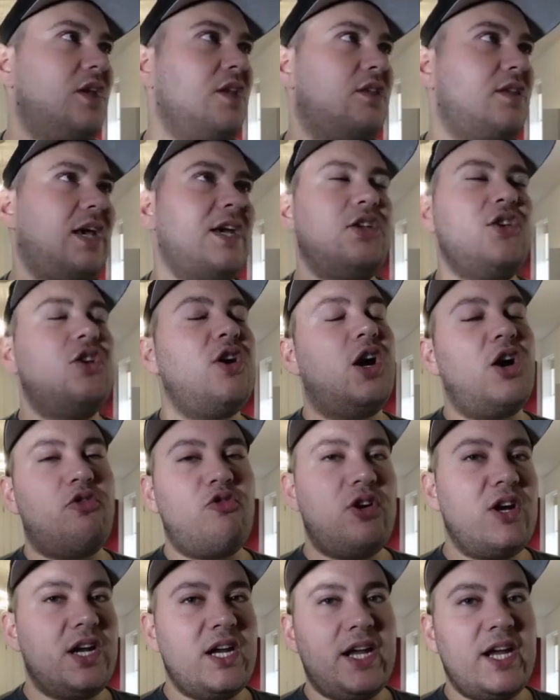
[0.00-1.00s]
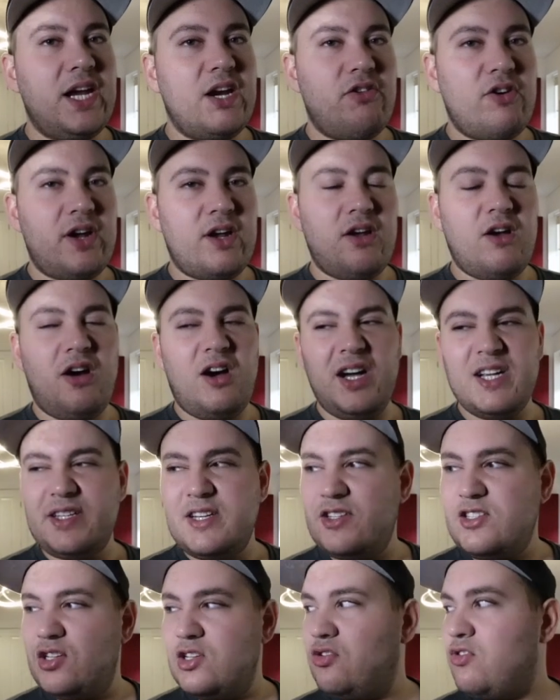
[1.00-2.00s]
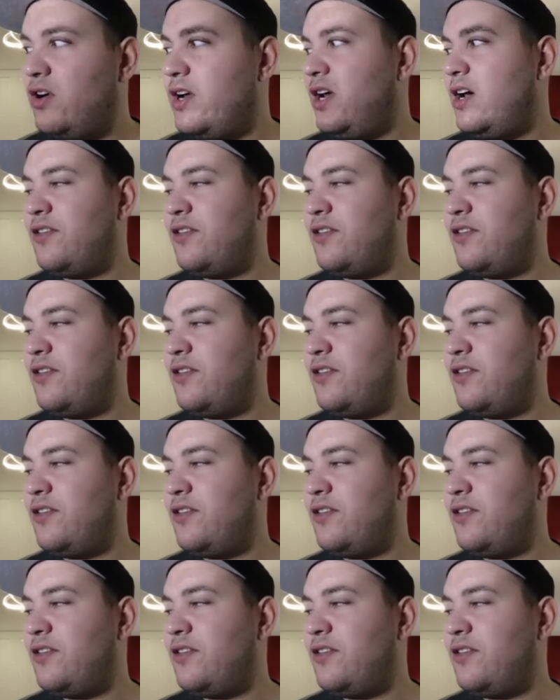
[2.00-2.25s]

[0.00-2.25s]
that you can't really hear it. I disagree.